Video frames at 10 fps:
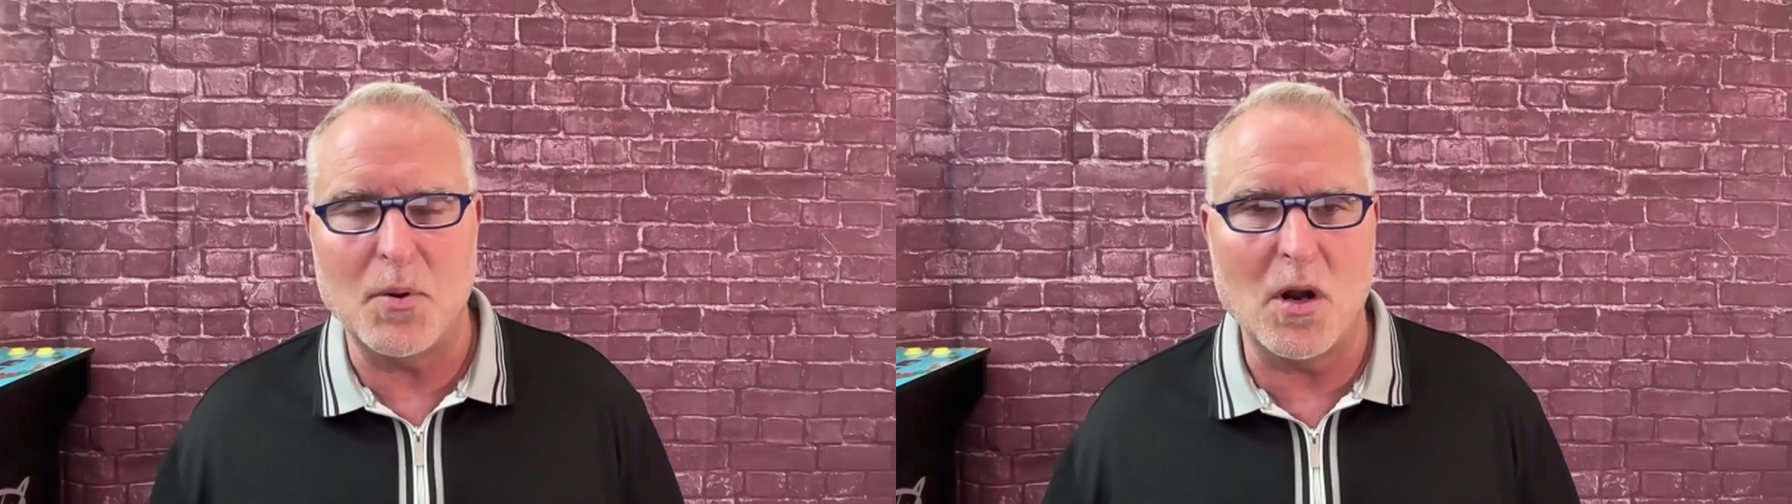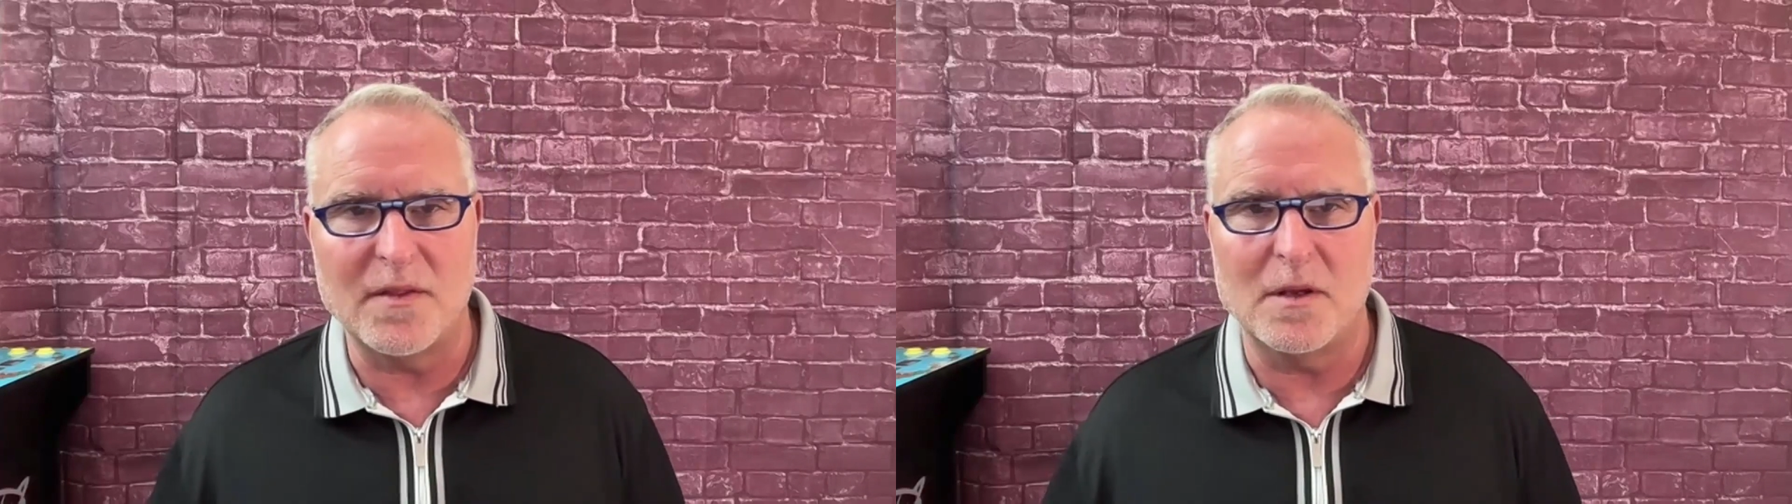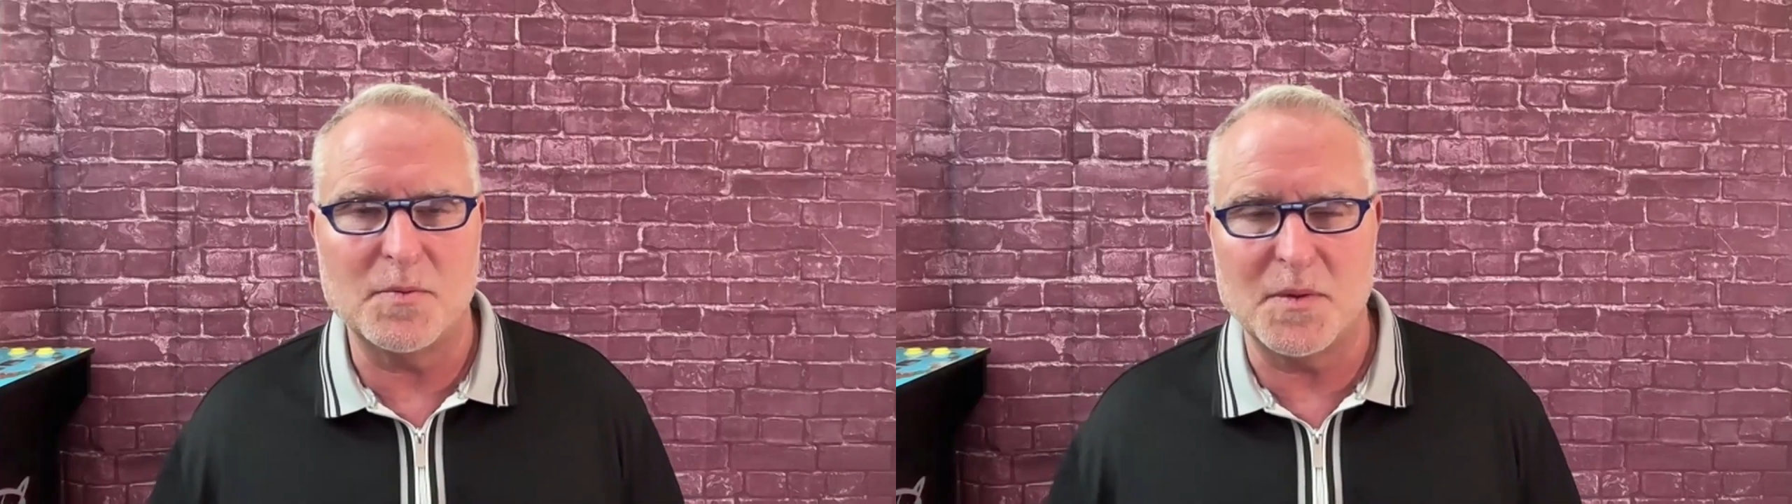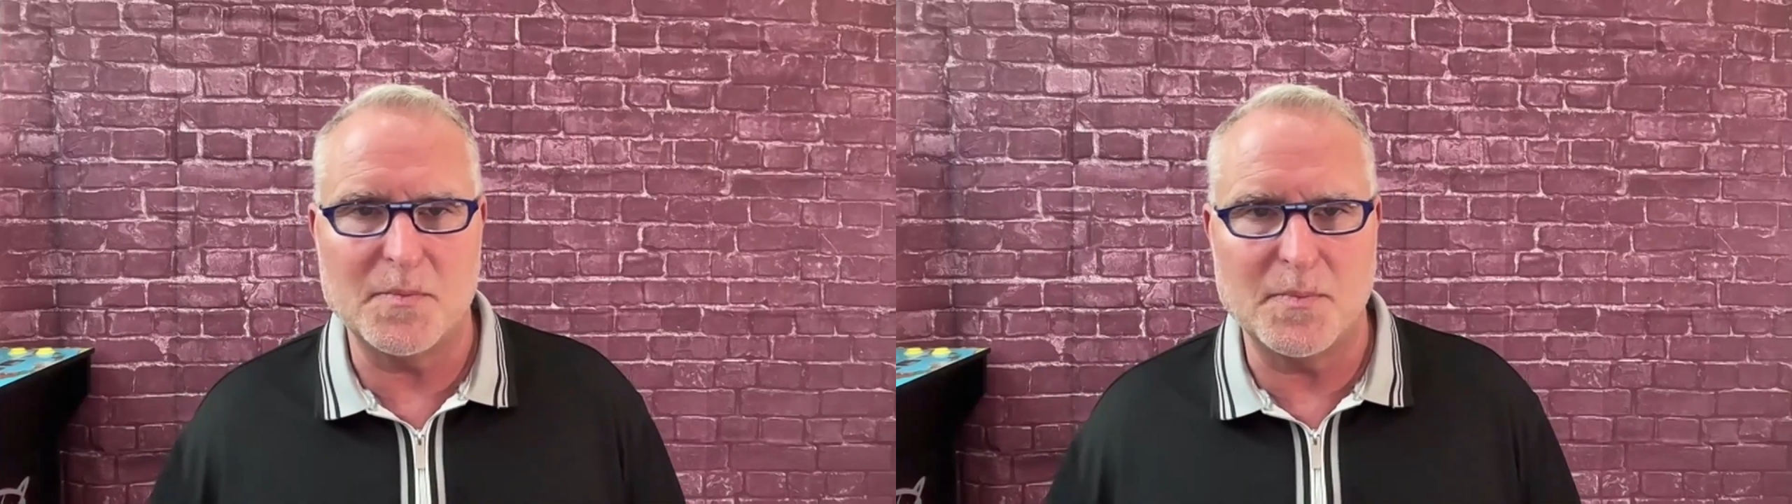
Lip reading: part of the